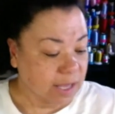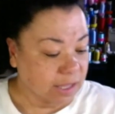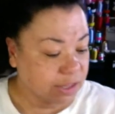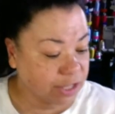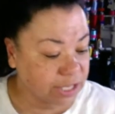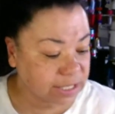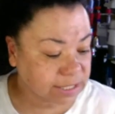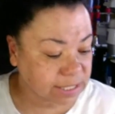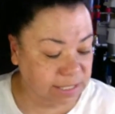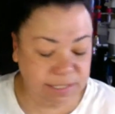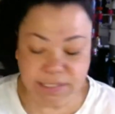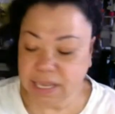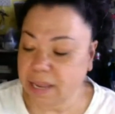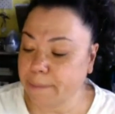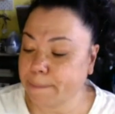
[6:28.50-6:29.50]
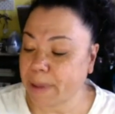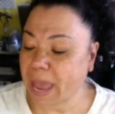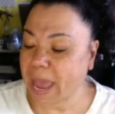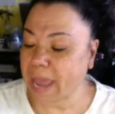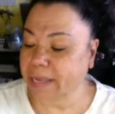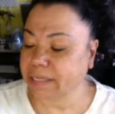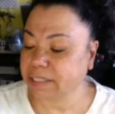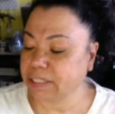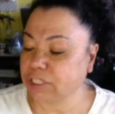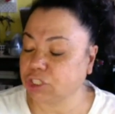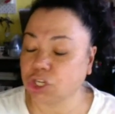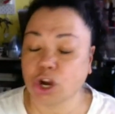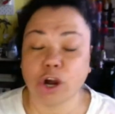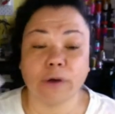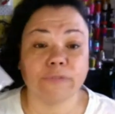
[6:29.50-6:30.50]
This is a package
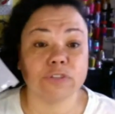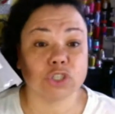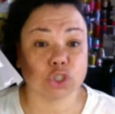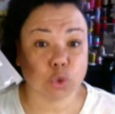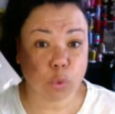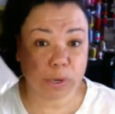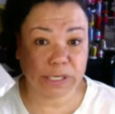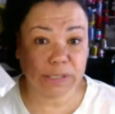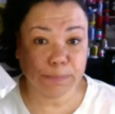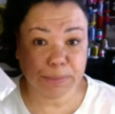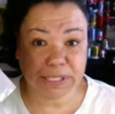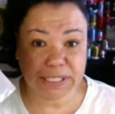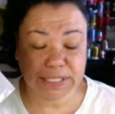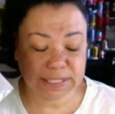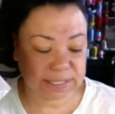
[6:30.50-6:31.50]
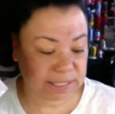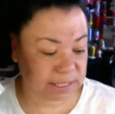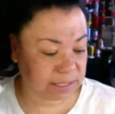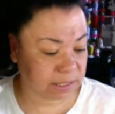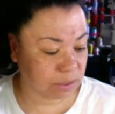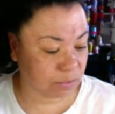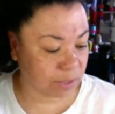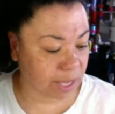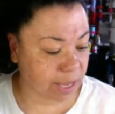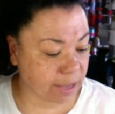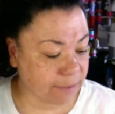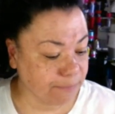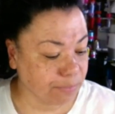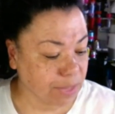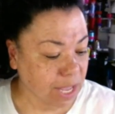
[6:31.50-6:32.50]
of 20 pieces,
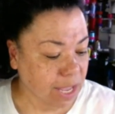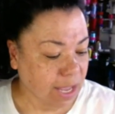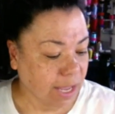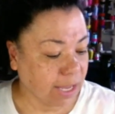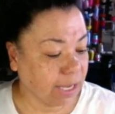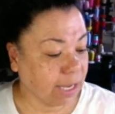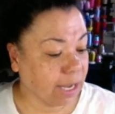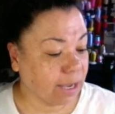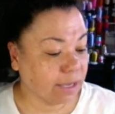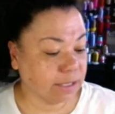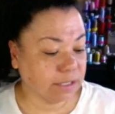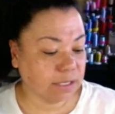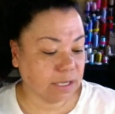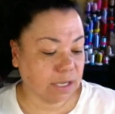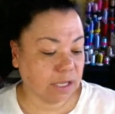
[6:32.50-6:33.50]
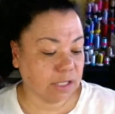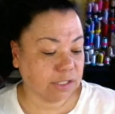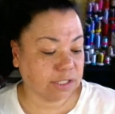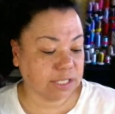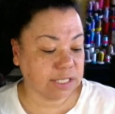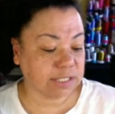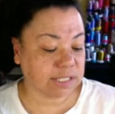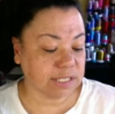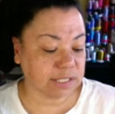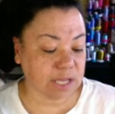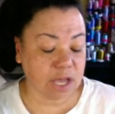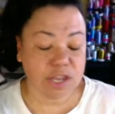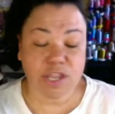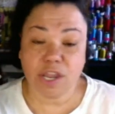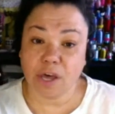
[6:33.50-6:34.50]
okay? And this is
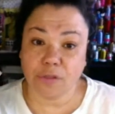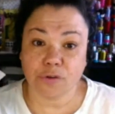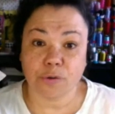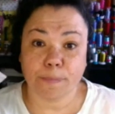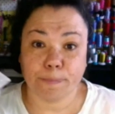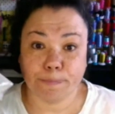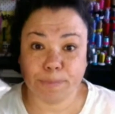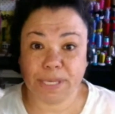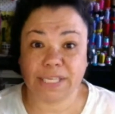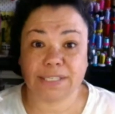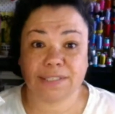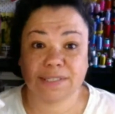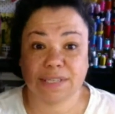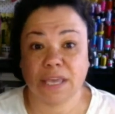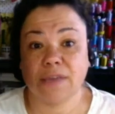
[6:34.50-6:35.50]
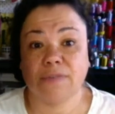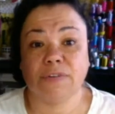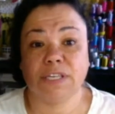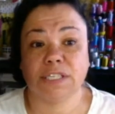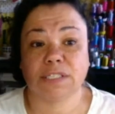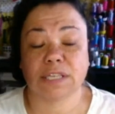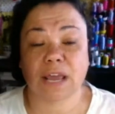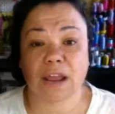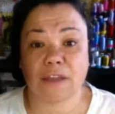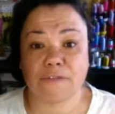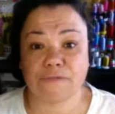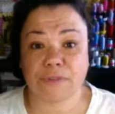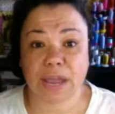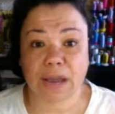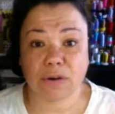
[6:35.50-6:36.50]
another big savings that I
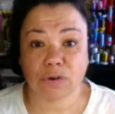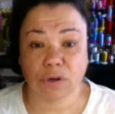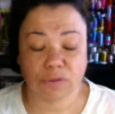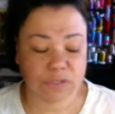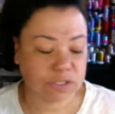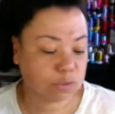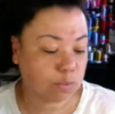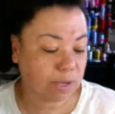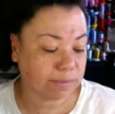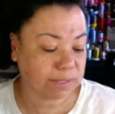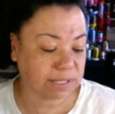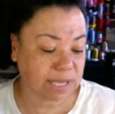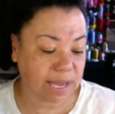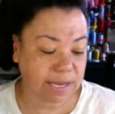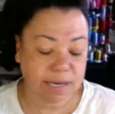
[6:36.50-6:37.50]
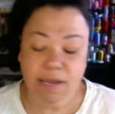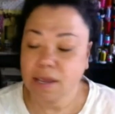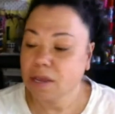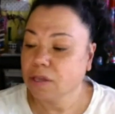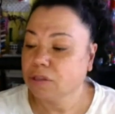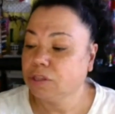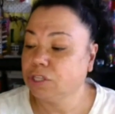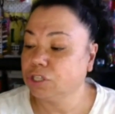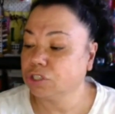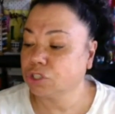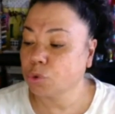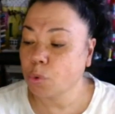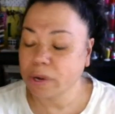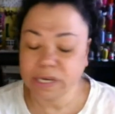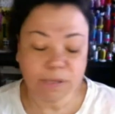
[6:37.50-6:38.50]
found on this website. The
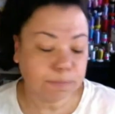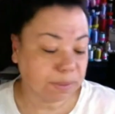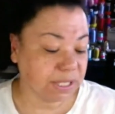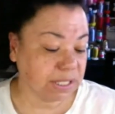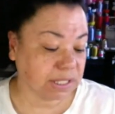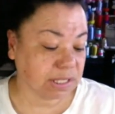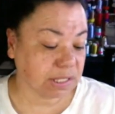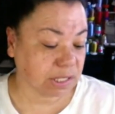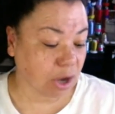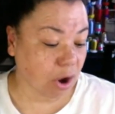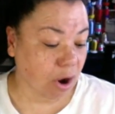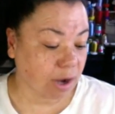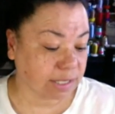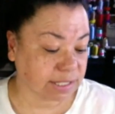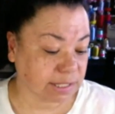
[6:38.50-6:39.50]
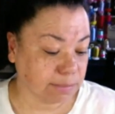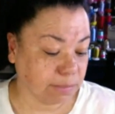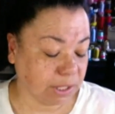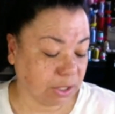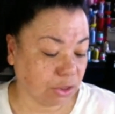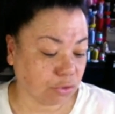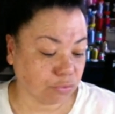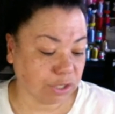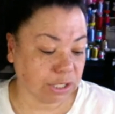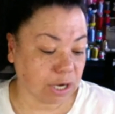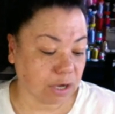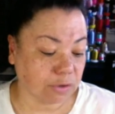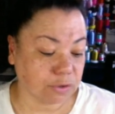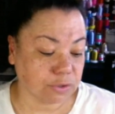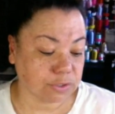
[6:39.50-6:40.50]
20 pieces cost me
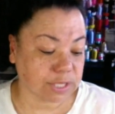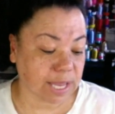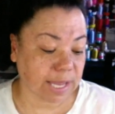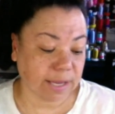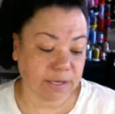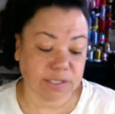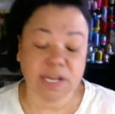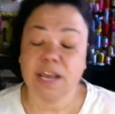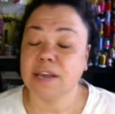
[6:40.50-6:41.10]
$3.97.